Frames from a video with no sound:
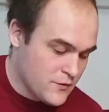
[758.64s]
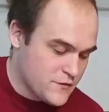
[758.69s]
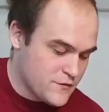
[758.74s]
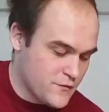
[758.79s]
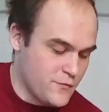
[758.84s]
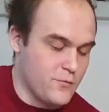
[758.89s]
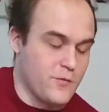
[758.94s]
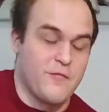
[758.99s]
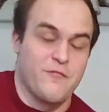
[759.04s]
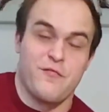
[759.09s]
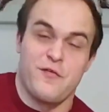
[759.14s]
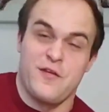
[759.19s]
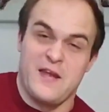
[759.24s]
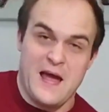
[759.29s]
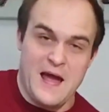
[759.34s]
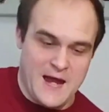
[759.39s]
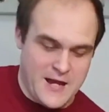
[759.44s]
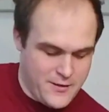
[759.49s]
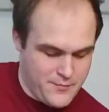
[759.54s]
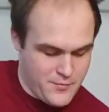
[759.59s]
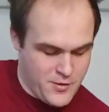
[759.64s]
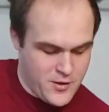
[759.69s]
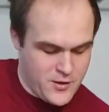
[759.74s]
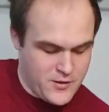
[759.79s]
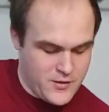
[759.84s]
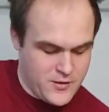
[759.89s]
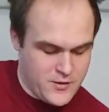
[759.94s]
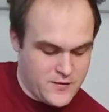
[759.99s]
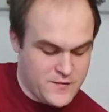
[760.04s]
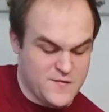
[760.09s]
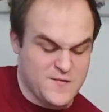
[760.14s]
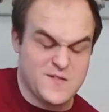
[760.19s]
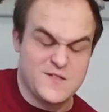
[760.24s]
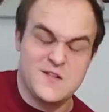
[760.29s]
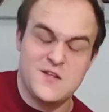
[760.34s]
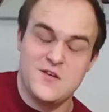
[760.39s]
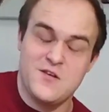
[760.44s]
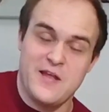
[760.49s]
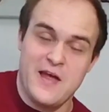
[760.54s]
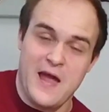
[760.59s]
so we went for the A minor
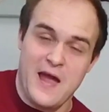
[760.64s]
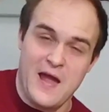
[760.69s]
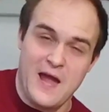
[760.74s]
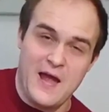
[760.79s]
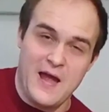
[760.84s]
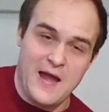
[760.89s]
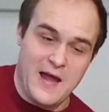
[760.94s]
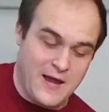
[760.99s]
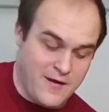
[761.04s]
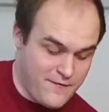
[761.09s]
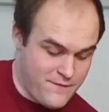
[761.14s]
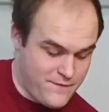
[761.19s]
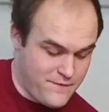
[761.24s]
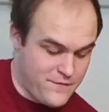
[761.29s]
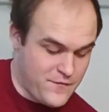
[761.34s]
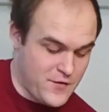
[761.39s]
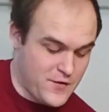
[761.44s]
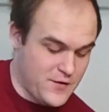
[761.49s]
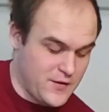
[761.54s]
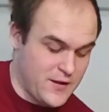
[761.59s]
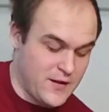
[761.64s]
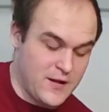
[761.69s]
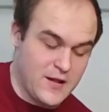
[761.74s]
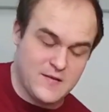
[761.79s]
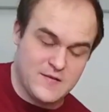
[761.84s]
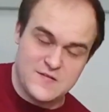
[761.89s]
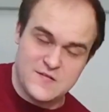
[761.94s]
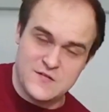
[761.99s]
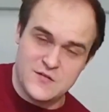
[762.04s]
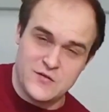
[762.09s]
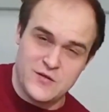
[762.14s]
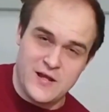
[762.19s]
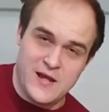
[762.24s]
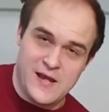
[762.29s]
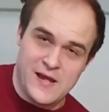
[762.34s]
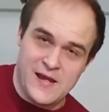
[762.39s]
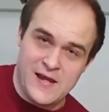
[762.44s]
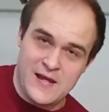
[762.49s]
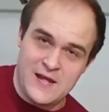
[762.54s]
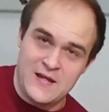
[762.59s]
to the F and then to the
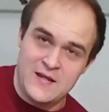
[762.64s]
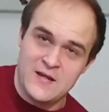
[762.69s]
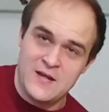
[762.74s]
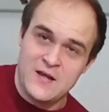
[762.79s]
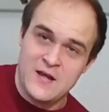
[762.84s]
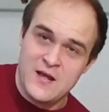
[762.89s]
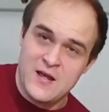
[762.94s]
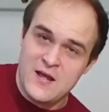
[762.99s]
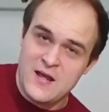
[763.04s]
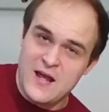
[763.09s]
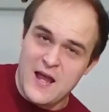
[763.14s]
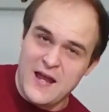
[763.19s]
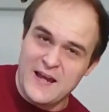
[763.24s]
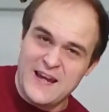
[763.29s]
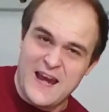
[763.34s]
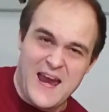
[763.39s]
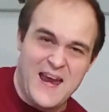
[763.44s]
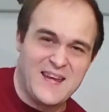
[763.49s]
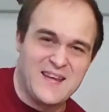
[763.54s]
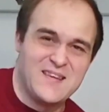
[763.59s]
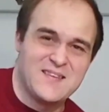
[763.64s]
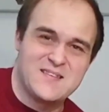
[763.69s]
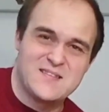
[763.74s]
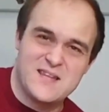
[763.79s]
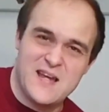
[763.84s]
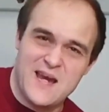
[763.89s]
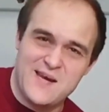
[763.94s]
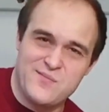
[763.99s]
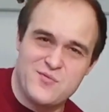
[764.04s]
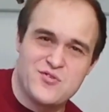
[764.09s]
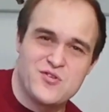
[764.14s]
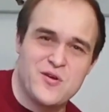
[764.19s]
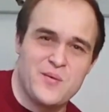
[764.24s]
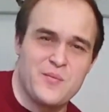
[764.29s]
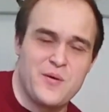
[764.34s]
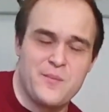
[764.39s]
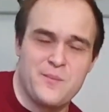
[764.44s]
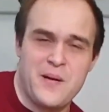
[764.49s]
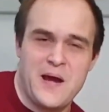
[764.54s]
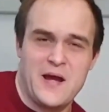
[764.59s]
E. Again, same
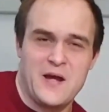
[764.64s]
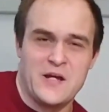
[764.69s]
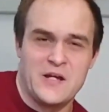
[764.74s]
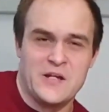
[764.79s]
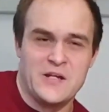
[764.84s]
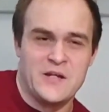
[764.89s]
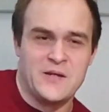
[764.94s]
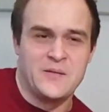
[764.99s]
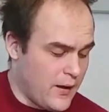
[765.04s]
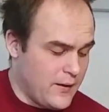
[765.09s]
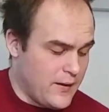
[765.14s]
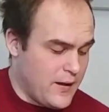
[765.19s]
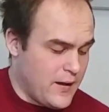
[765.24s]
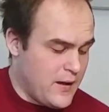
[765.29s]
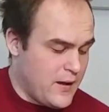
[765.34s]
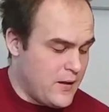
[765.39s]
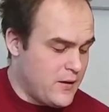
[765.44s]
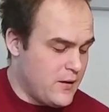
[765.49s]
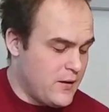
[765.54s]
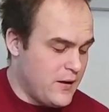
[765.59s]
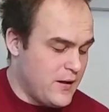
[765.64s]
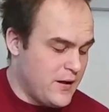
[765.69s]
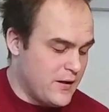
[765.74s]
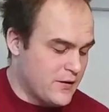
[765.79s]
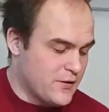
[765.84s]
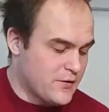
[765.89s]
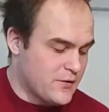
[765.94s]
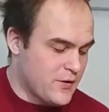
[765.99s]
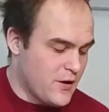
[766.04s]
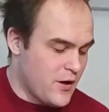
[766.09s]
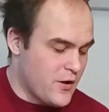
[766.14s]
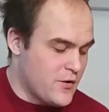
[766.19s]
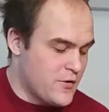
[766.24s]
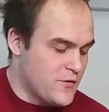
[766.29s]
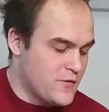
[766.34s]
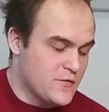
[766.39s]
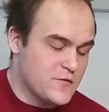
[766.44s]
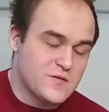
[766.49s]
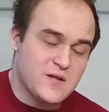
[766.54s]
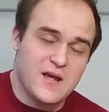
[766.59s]
strumming pattern, and then it
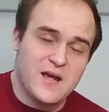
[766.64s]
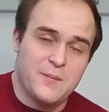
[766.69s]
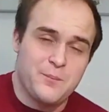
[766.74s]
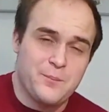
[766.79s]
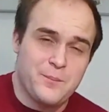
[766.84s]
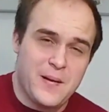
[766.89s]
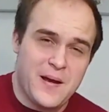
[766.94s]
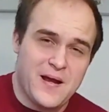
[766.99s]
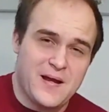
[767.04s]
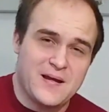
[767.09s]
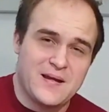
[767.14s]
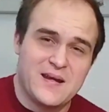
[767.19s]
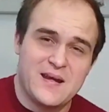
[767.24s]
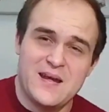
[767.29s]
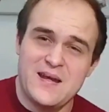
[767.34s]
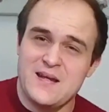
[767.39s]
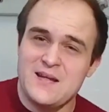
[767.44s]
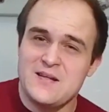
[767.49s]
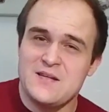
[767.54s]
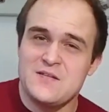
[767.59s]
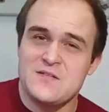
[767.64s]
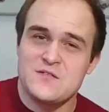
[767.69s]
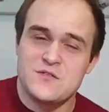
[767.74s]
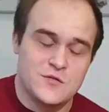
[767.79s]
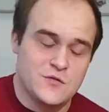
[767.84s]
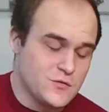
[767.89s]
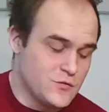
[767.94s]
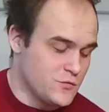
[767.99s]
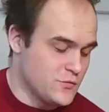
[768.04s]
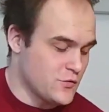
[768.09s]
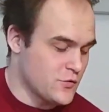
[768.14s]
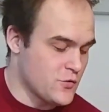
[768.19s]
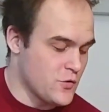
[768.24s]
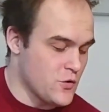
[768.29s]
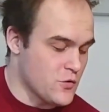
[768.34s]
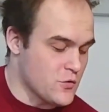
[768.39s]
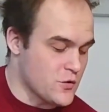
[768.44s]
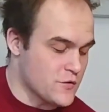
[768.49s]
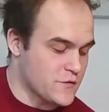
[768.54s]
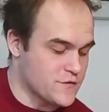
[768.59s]
goes back into the
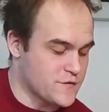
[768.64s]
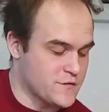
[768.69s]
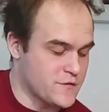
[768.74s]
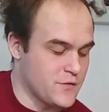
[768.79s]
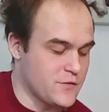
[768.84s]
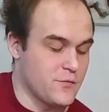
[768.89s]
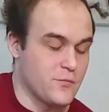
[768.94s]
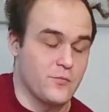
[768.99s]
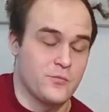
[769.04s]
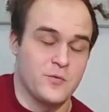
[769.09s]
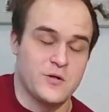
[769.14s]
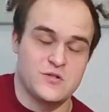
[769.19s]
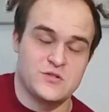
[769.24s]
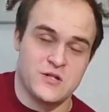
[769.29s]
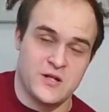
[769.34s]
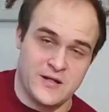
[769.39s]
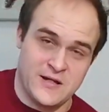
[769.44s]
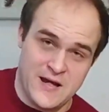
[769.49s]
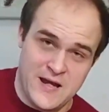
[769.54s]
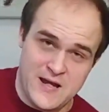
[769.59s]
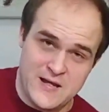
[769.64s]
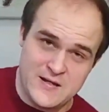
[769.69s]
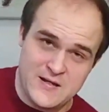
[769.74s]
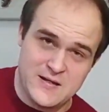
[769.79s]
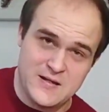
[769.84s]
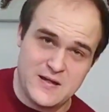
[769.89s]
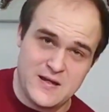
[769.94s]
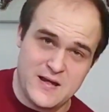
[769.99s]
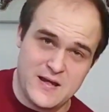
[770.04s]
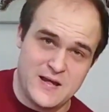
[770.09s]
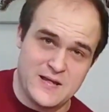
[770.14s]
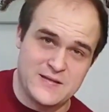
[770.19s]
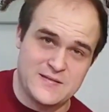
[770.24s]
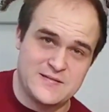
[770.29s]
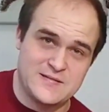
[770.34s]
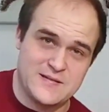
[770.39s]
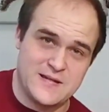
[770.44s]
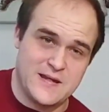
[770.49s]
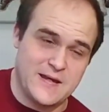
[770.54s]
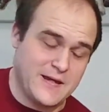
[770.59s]
chorus, which again
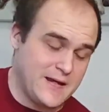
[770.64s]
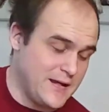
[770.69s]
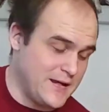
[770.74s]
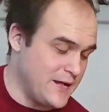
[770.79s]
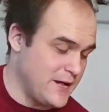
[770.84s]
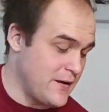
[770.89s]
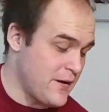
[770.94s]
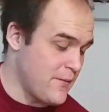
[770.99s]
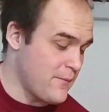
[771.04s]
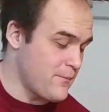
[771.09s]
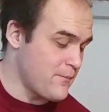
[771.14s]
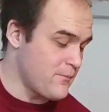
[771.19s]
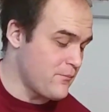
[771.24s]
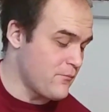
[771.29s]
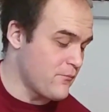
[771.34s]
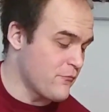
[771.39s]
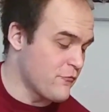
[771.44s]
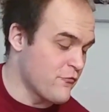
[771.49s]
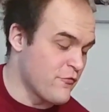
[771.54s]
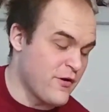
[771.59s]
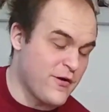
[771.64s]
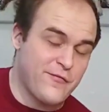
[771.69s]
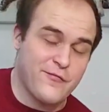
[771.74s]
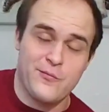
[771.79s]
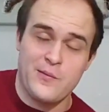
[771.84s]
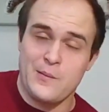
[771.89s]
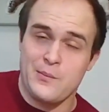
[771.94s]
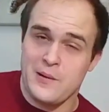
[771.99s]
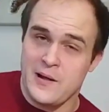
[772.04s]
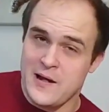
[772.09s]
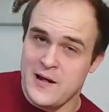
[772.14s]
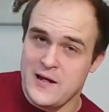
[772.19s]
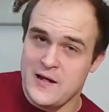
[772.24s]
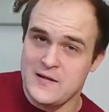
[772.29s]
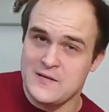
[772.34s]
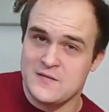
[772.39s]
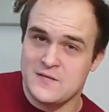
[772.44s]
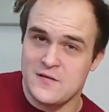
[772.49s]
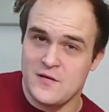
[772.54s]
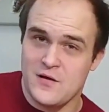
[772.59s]
is the riff we
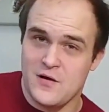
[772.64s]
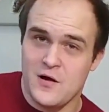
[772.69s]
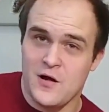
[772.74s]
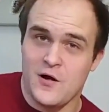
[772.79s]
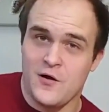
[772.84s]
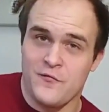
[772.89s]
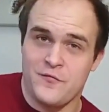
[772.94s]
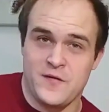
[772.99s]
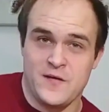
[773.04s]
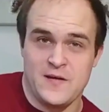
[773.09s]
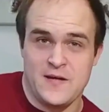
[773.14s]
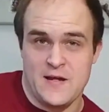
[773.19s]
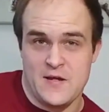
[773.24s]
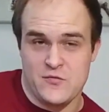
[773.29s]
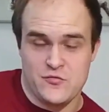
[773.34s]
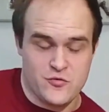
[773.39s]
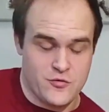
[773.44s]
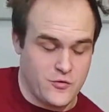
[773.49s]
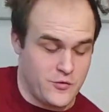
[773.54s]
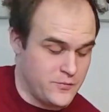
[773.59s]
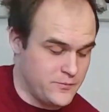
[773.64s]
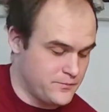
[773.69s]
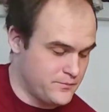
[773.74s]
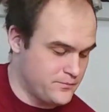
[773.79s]
played after the intro.